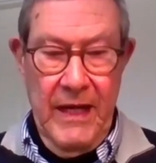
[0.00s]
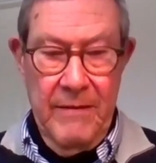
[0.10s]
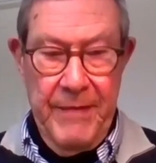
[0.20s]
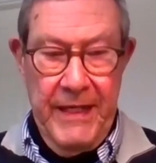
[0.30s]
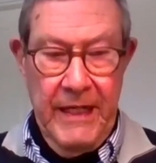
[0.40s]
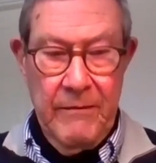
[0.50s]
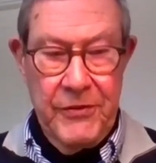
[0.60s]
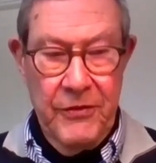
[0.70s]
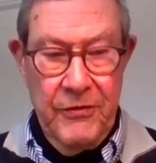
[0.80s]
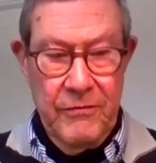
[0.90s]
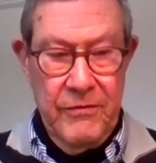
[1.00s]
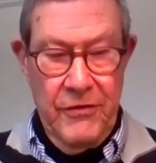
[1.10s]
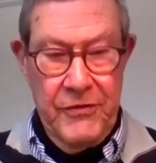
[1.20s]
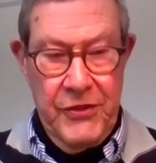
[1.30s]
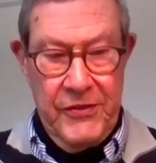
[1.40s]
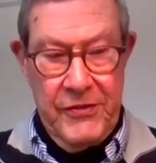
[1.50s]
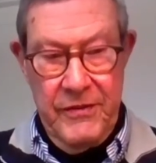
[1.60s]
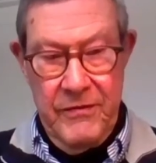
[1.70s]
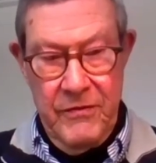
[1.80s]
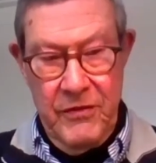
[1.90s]
being able to not just
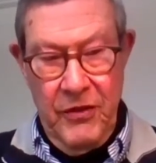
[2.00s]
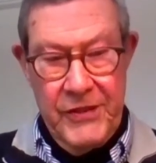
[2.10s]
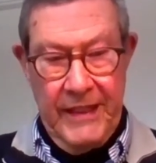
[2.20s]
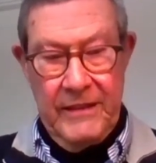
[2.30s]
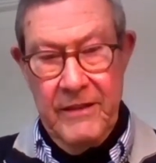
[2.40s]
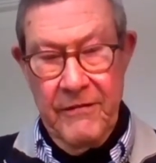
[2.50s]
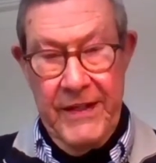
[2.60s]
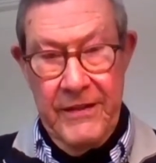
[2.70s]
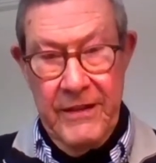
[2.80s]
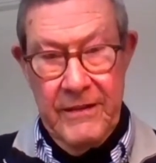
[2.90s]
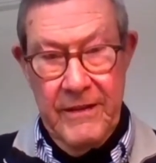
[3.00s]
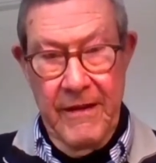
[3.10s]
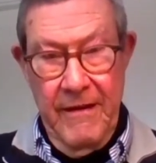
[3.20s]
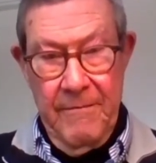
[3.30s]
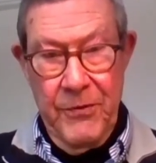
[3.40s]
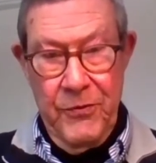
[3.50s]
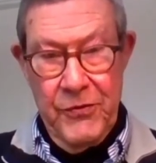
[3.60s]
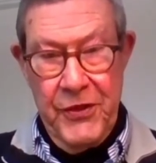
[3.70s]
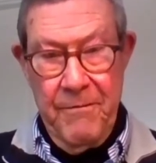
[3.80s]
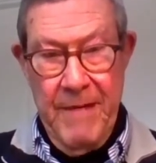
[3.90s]
contact the vendor, but
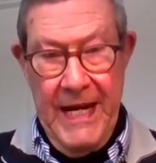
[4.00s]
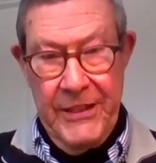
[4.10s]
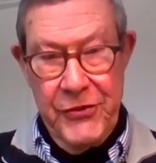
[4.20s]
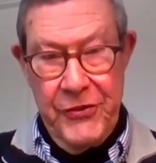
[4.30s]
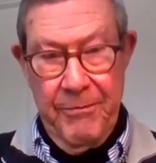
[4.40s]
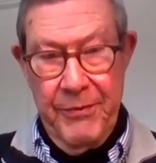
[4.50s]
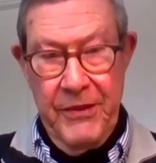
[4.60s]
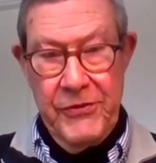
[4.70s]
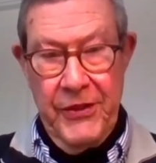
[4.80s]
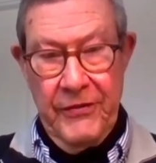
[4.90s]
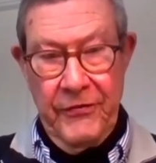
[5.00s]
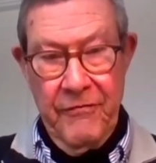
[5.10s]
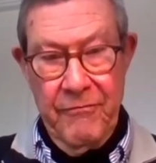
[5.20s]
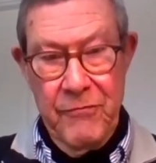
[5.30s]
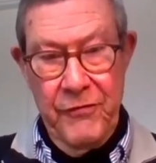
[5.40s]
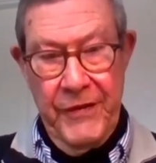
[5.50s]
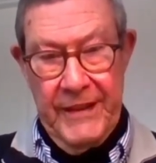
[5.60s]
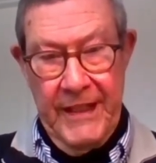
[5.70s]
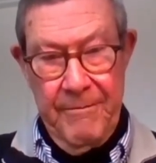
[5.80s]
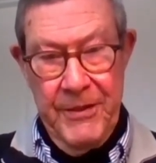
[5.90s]
also manage the process of moving
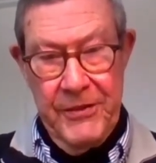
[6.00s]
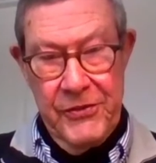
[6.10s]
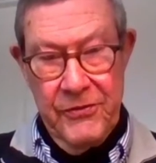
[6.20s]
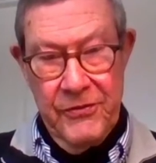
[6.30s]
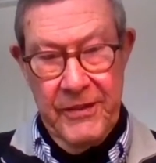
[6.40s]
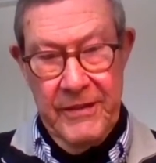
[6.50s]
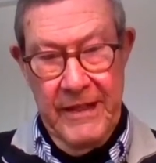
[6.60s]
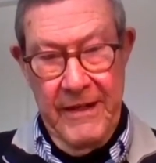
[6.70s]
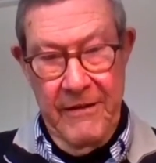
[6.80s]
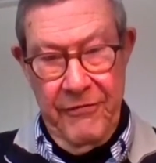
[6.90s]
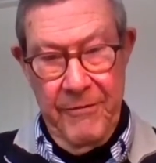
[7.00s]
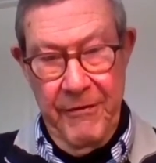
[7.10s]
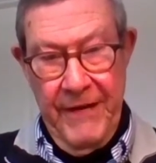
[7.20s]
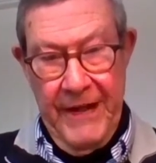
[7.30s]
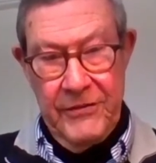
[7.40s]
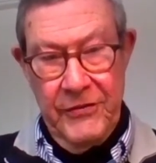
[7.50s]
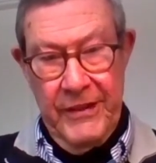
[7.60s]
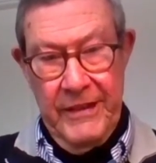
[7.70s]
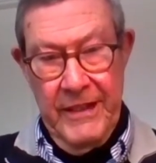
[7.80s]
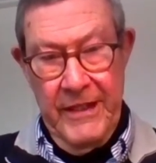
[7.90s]
that purchase order from the
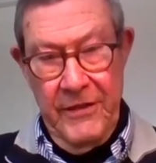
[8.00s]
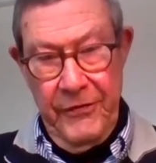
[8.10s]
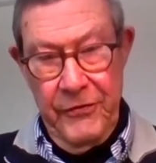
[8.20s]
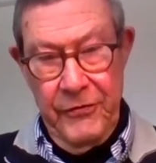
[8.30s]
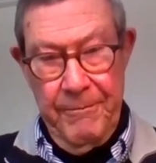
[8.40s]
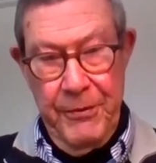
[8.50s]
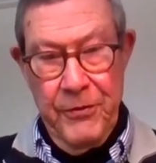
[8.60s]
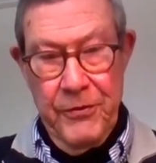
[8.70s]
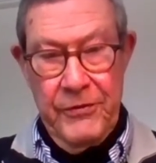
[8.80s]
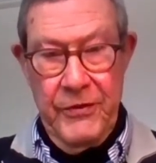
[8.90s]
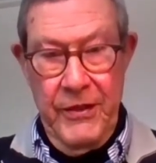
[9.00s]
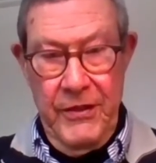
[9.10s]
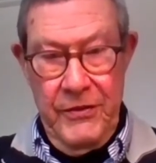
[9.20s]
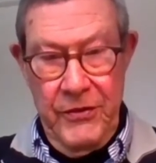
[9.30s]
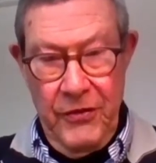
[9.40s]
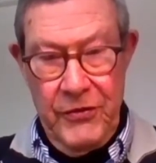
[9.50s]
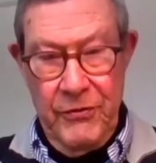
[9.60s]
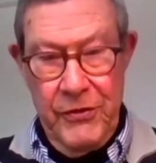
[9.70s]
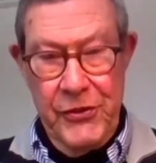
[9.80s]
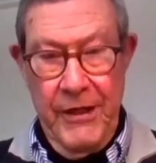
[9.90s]
factory through the port onto
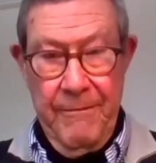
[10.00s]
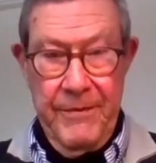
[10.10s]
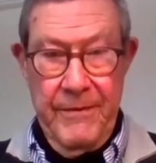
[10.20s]
a ship